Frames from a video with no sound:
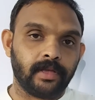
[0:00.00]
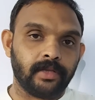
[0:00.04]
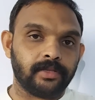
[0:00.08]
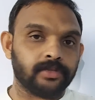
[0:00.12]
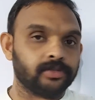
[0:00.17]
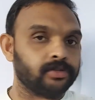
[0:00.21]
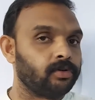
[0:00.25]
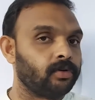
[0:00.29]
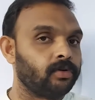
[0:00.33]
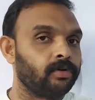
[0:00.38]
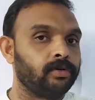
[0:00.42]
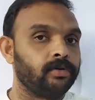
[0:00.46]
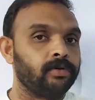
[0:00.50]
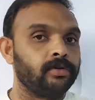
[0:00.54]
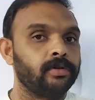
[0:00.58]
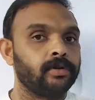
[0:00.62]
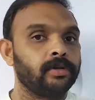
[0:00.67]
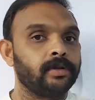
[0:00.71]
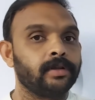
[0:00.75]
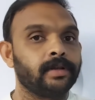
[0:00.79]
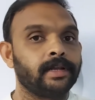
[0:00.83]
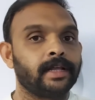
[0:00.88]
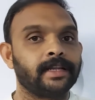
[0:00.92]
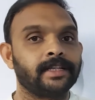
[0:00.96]

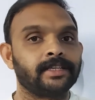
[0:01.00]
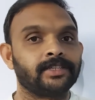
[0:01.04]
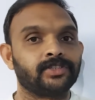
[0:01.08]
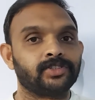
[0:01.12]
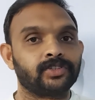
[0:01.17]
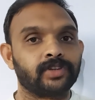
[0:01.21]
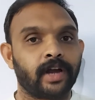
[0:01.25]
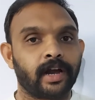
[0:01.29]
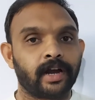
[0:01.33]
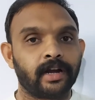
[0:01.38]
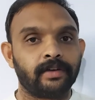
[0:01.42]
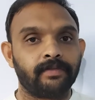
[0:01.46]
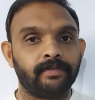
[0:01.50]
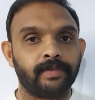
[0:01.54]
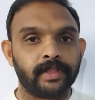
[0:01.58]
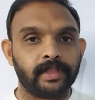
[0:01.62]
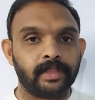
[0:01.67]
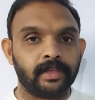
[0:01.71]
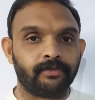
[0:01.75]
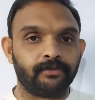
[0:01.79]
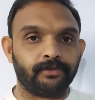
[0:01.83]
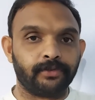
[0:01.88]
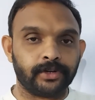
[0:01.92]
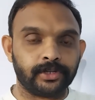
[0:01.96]
So let us start with
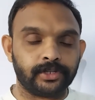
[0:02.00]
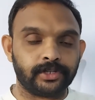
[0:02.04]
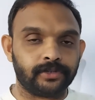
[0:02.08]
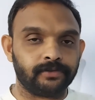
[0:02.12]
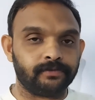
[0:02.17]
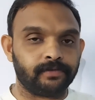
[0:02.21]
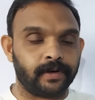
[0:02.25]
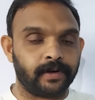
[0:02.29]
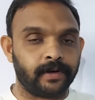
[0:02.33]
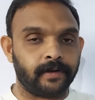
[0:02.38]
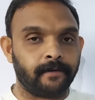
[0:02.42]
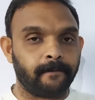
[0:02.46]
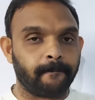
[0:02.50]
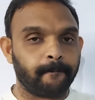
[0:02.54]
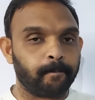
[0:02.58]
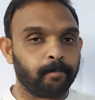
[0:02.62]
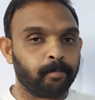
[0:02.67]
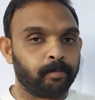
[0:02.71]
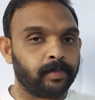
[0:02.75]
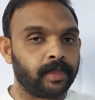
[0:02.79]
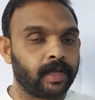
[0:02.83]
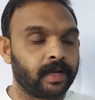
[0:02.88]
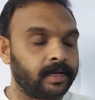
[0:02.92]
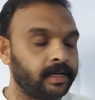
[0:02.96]
the first
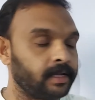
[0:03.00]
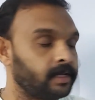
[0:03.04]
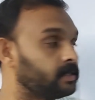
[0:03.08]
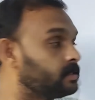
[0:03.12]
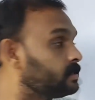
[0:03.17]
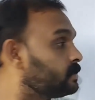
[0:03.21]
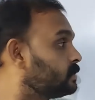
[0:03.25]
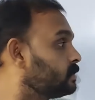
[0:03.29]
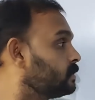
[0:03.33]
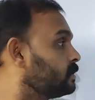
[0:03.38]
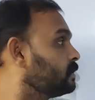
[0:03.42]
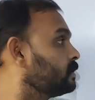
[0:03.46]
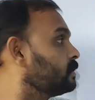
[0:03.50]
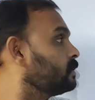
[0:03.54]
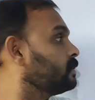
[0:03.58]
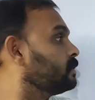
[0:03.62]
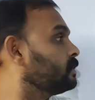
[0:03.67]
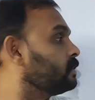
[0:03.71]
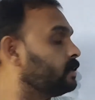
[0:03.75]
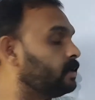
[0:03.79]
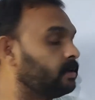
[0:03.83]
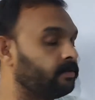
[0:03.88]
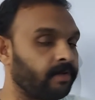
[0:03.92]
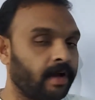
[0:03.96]
one, that is
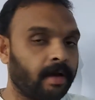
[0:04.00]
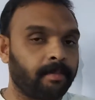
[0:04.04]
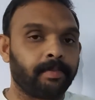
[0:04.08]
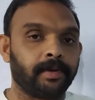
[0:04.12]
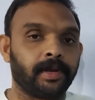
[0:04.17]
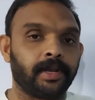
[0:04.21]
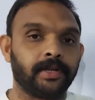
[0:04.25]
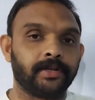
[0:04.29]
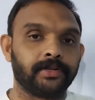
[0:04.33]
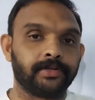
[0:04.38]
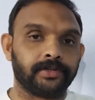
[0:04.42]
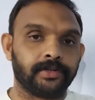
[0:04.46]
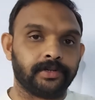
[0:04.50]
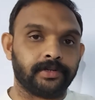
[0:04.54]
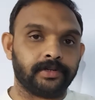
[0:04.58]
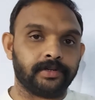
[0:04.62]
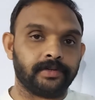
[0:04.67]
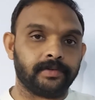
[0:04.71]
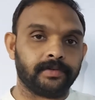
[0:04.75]
evaporation.